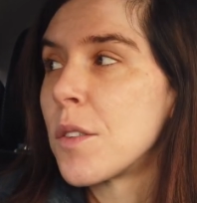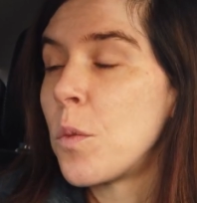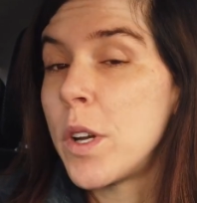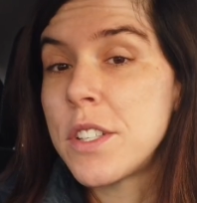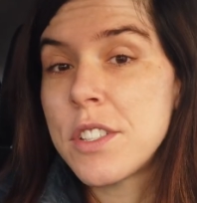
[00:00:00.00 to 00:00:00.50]

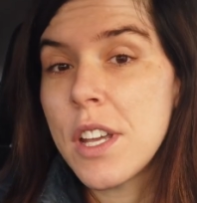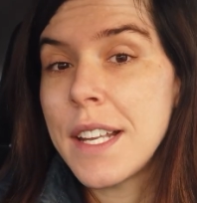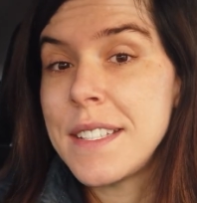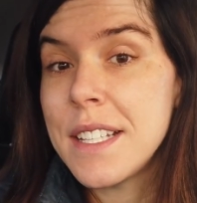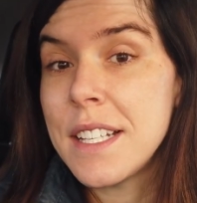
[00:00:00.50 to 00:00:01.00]
which
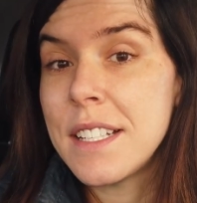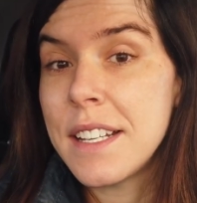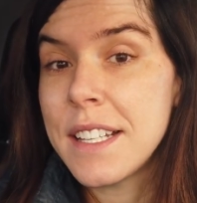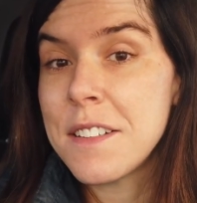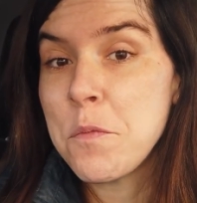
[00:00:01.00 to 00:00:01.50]
I did,
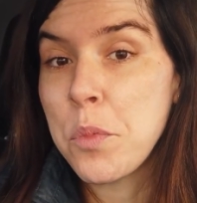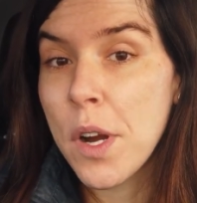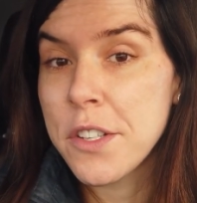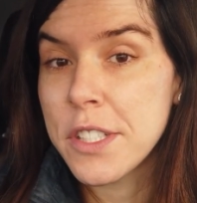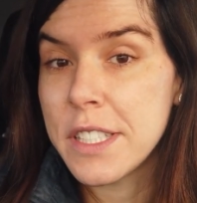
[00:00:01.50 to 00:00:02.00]
and I didn't
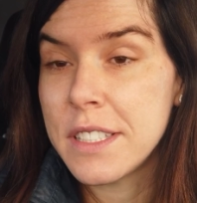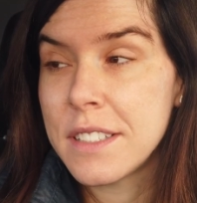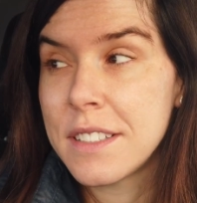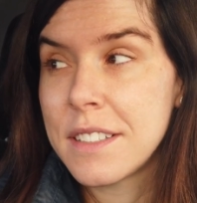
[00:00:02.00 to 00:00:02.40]
brush it.